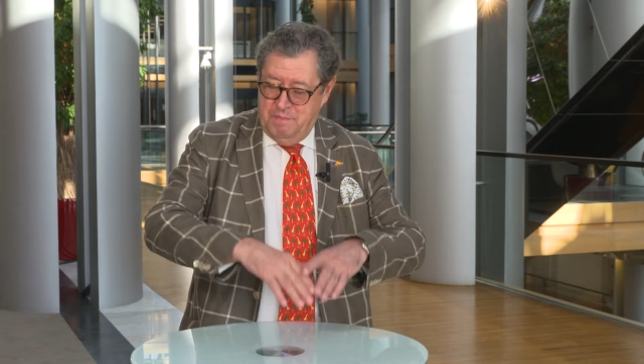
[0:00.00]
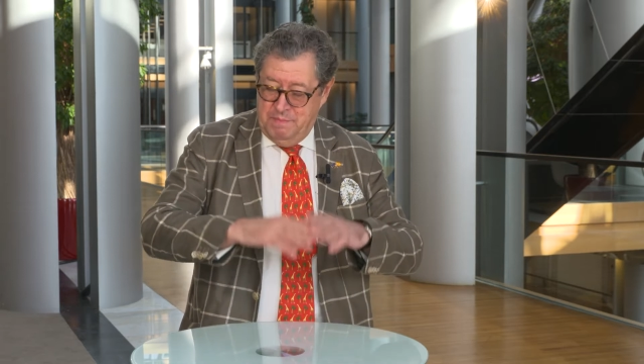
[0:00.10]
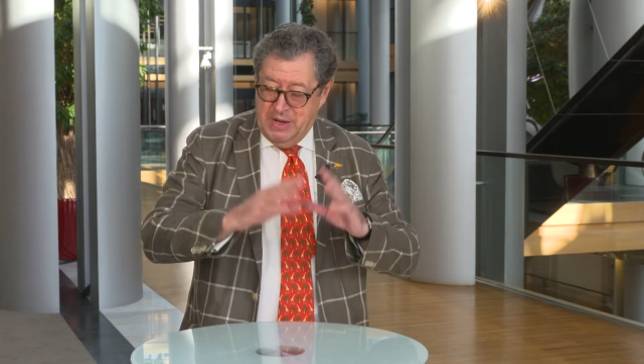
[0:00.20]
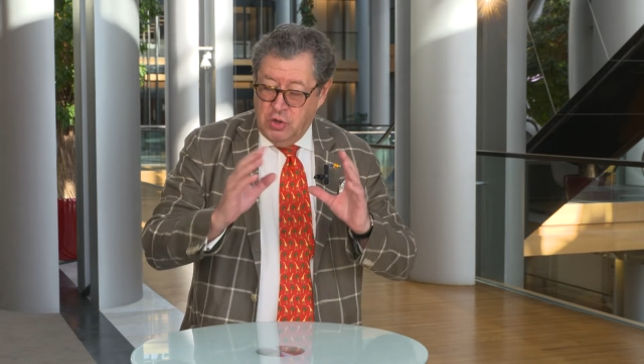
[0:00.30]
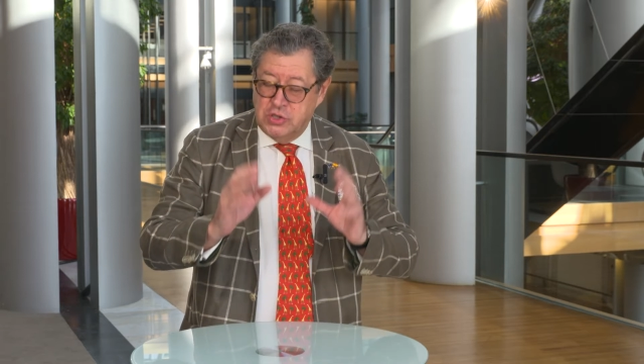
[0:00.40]

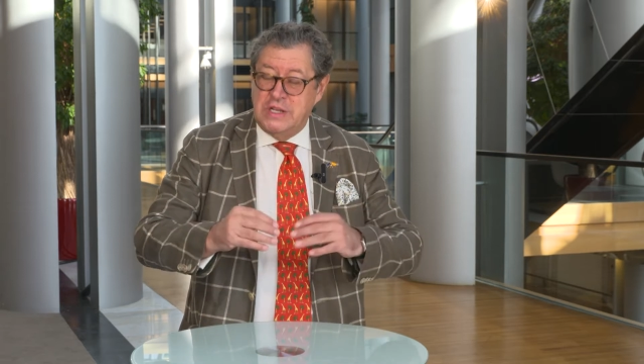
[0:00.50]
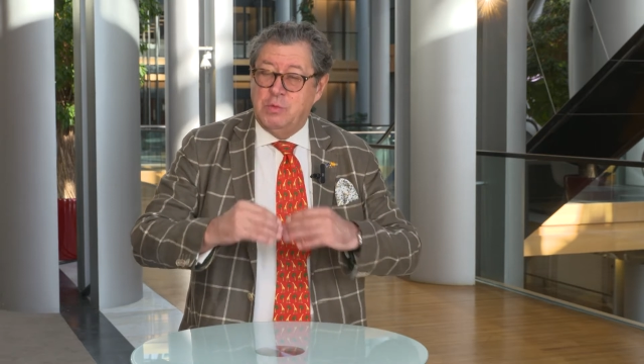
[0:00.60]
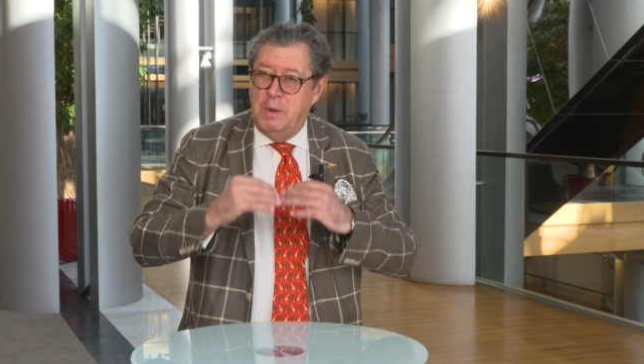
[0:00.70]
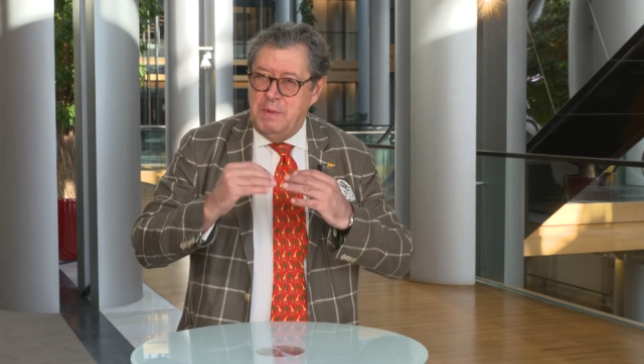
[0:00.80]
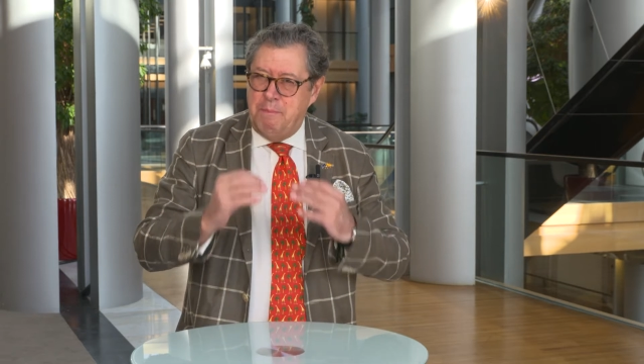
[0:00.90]
because it
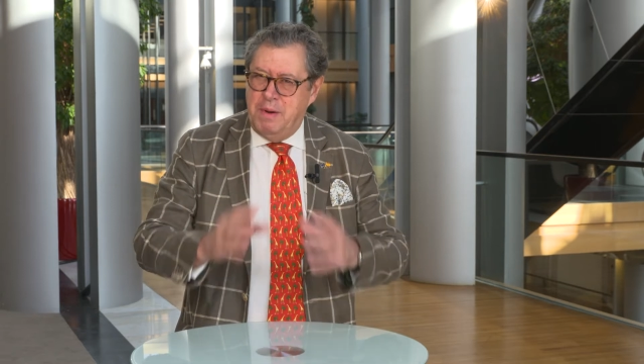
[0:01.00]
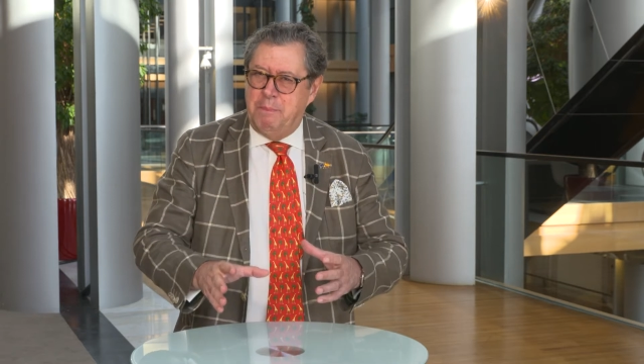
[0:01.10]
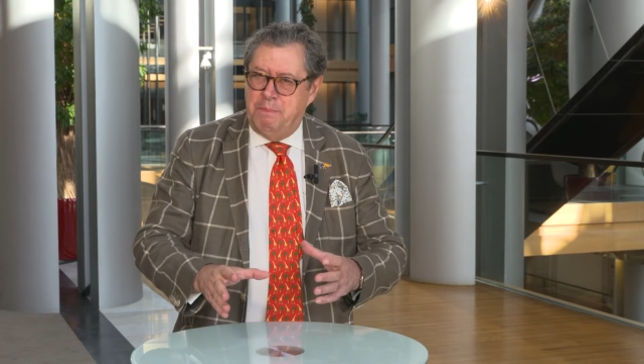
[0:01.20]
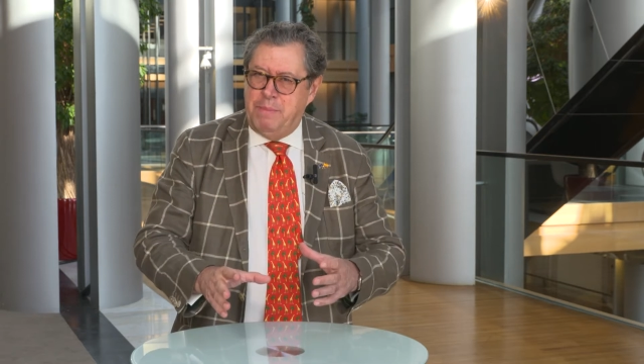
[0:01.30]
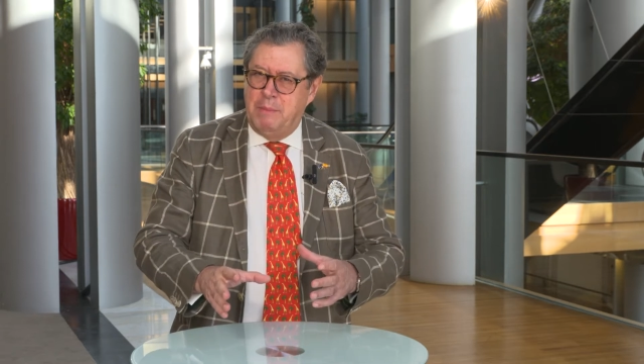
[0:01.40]
will be
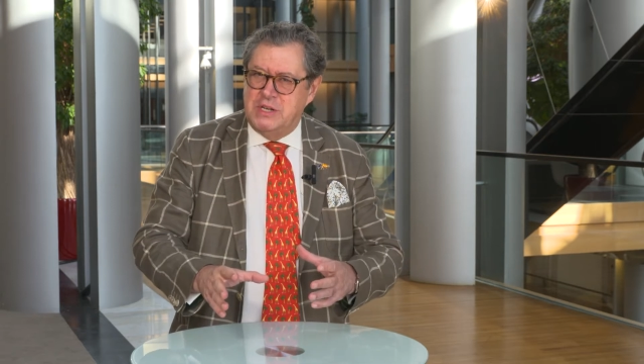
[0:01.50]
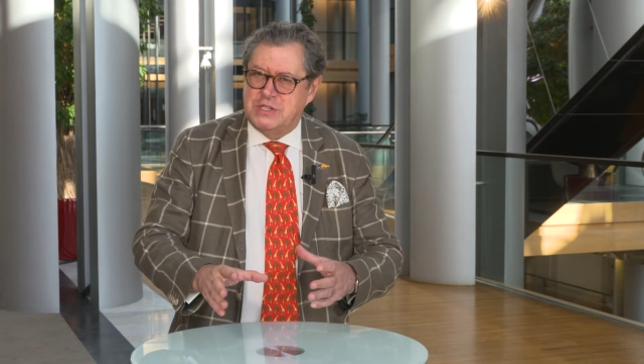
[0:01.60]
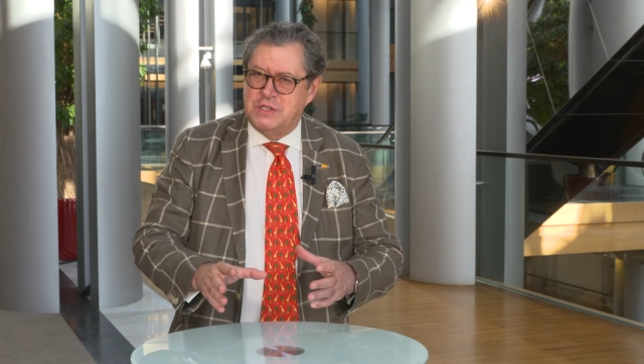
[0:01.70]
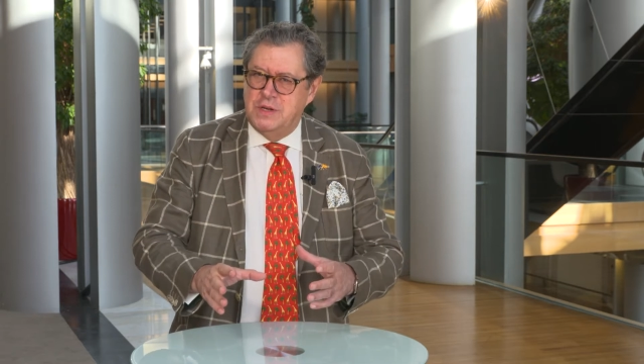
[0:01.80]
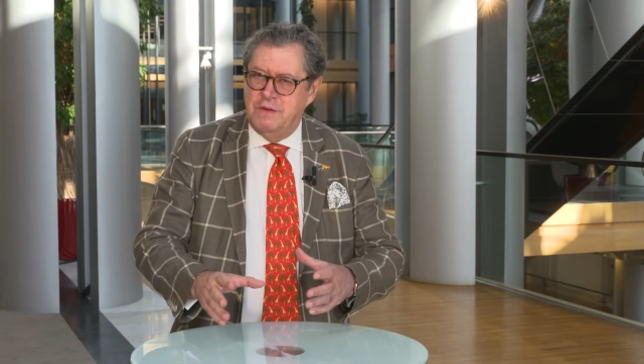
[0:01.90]

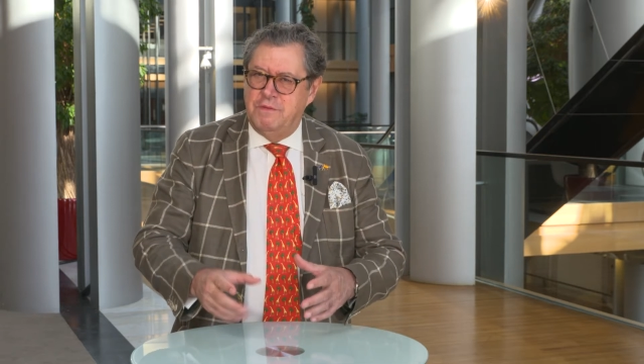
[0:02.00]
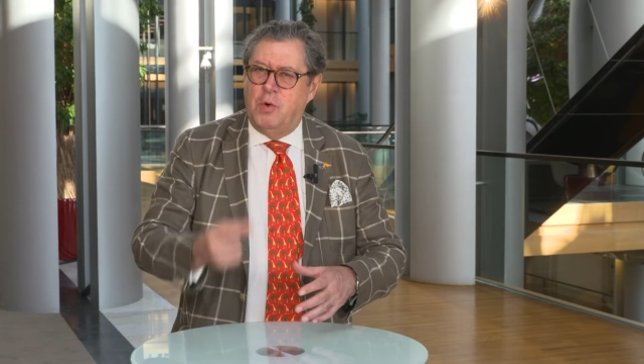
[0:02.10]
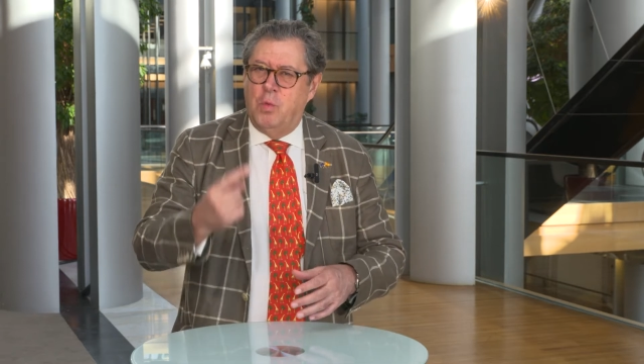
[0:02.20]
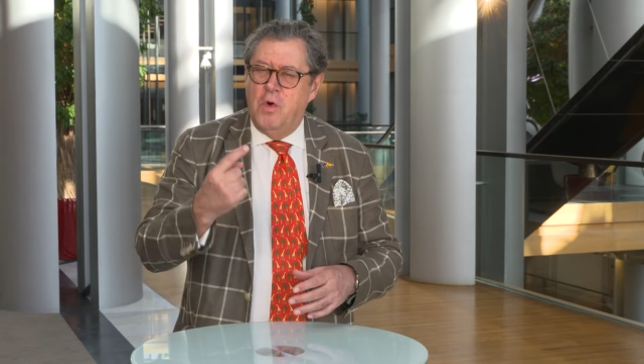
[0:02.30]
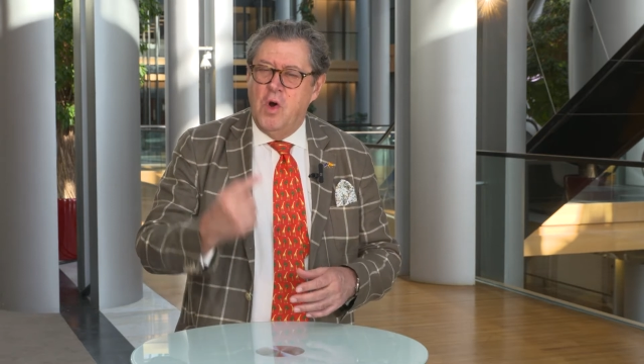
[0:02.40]
published for